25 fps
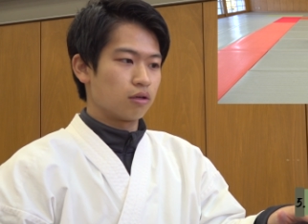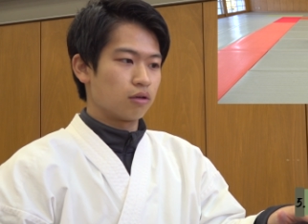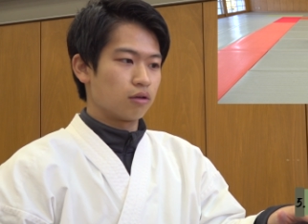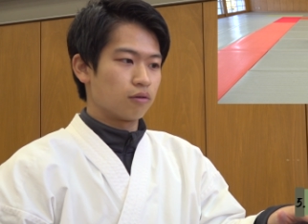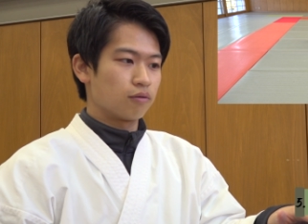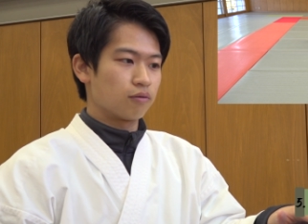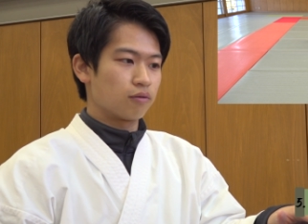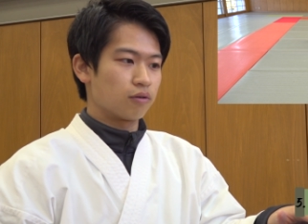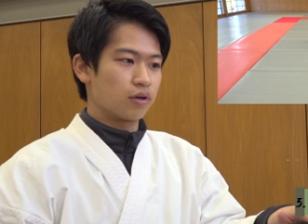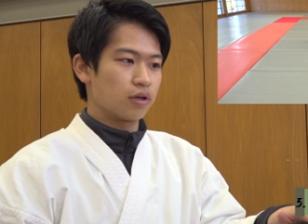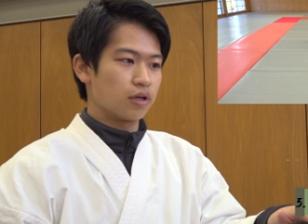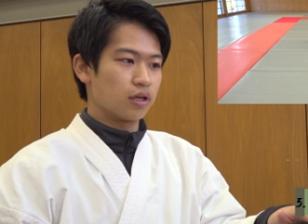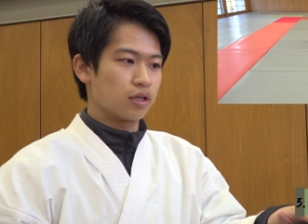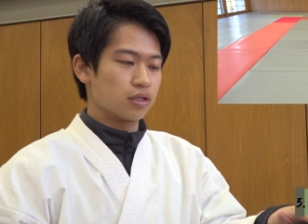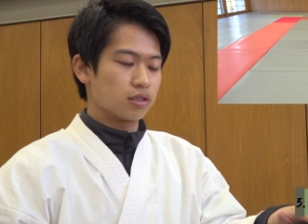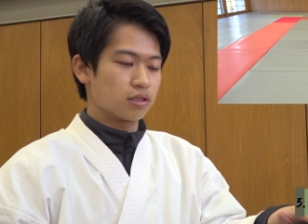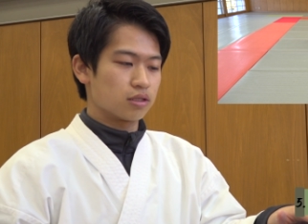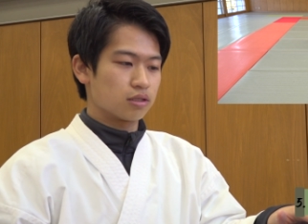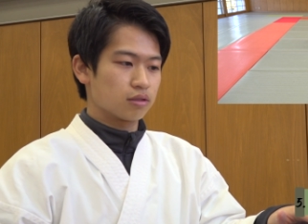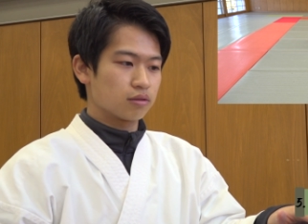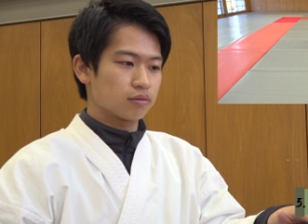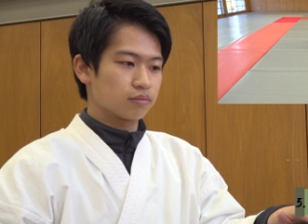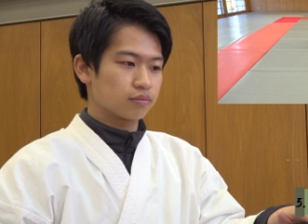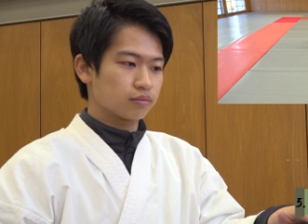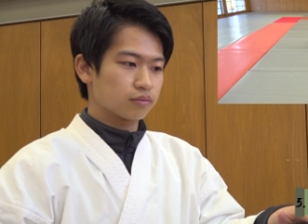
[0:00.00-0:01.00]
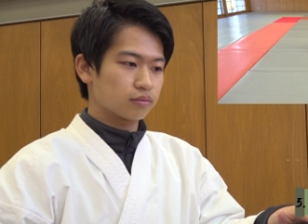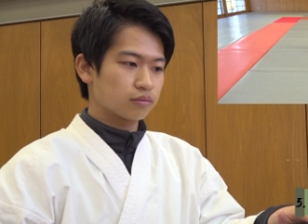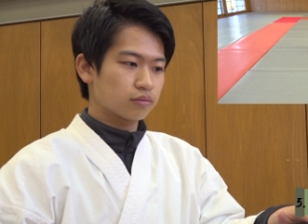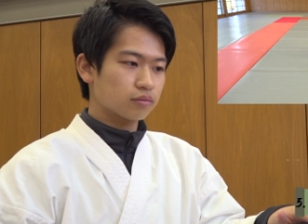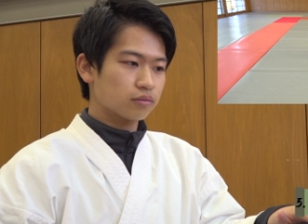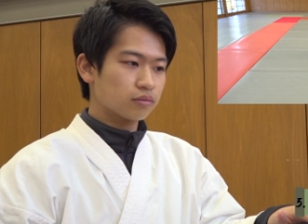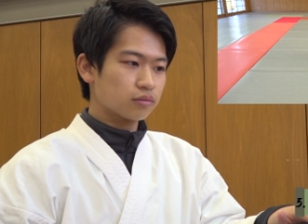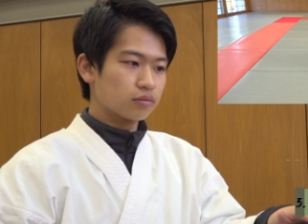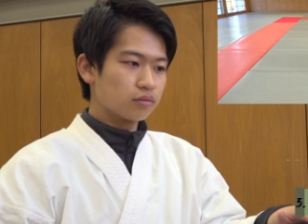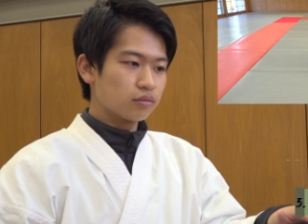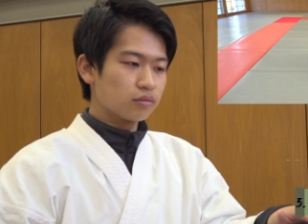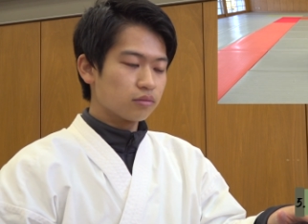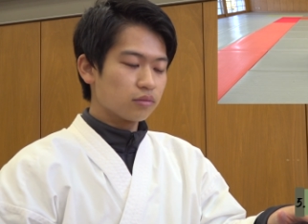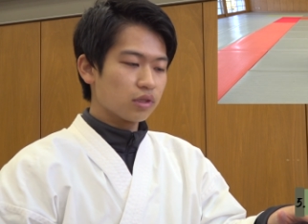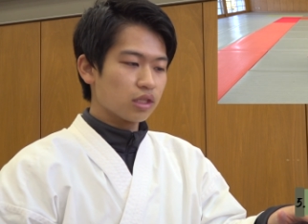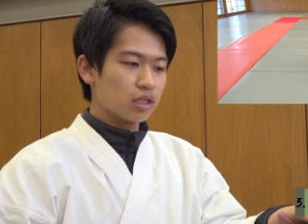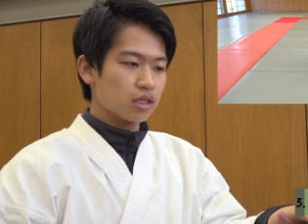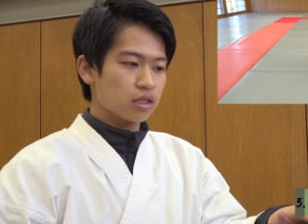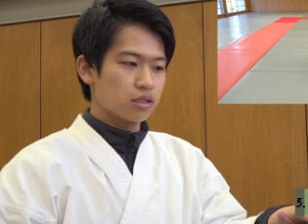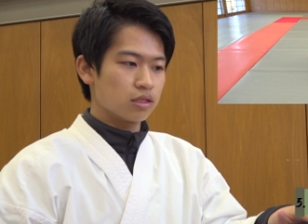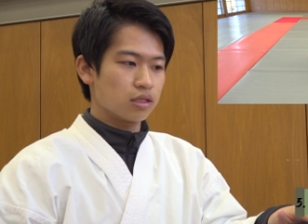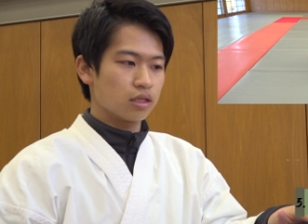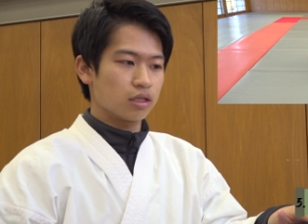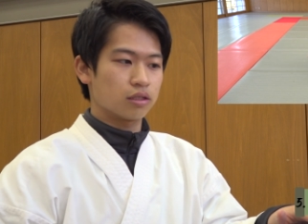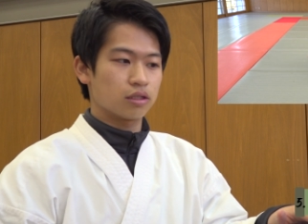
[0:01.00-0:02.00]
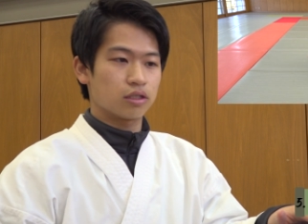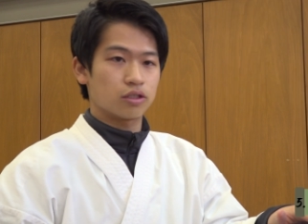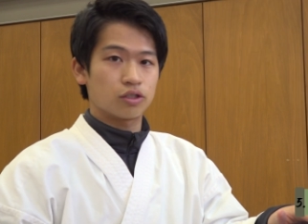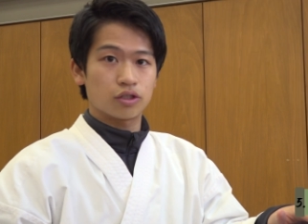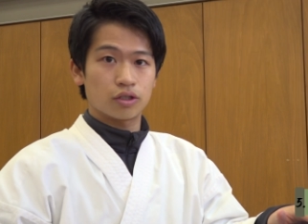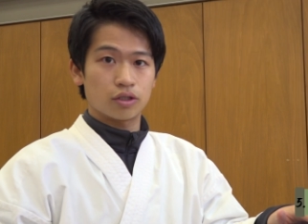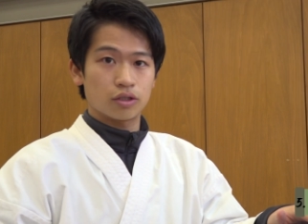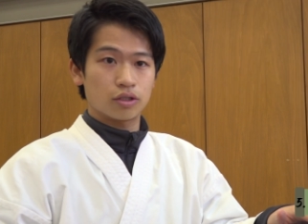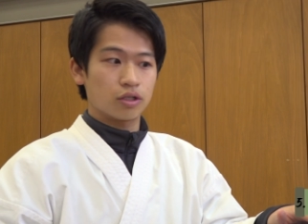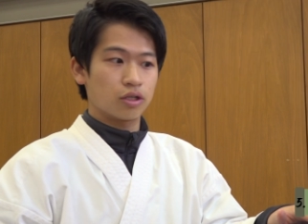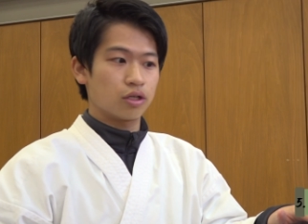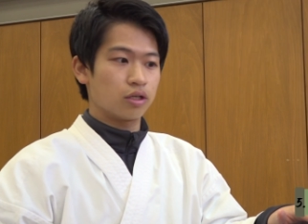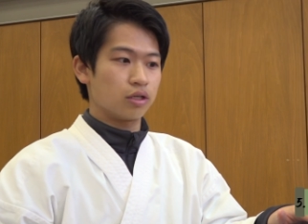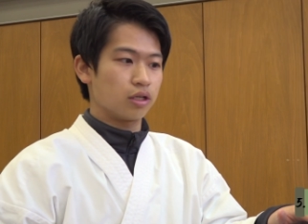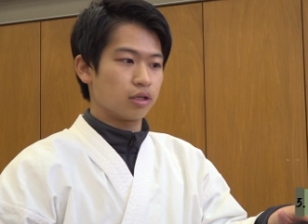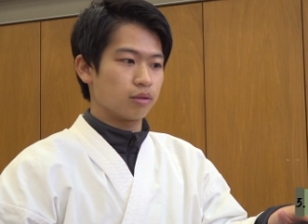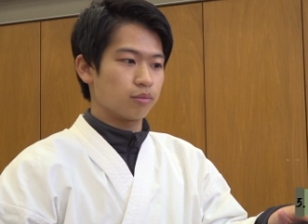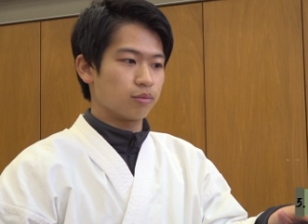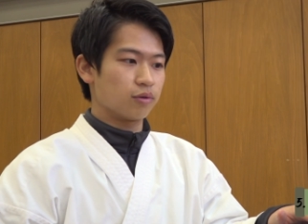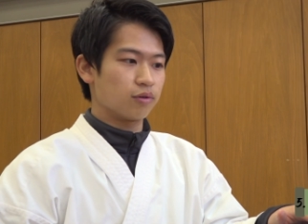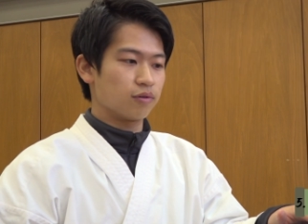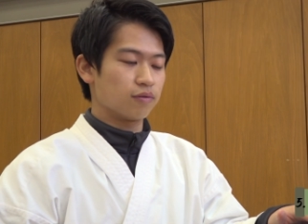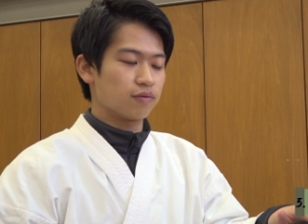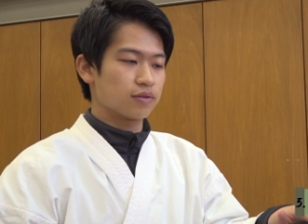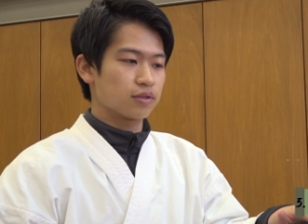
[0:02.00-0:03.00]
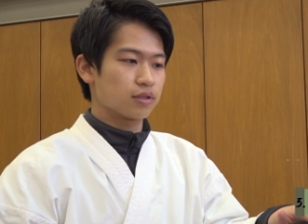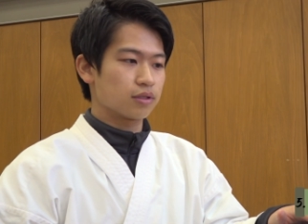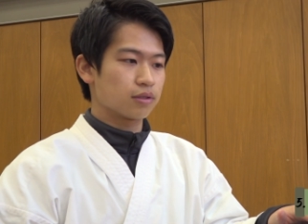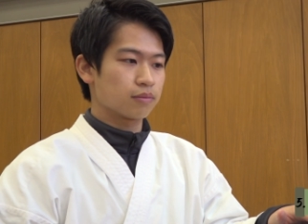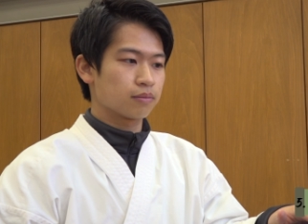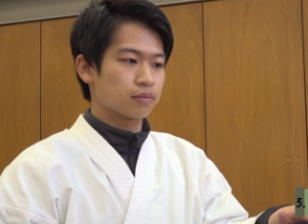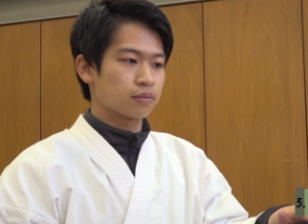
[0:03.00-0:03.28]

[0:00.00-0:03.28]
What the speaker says: for his signature turning moves.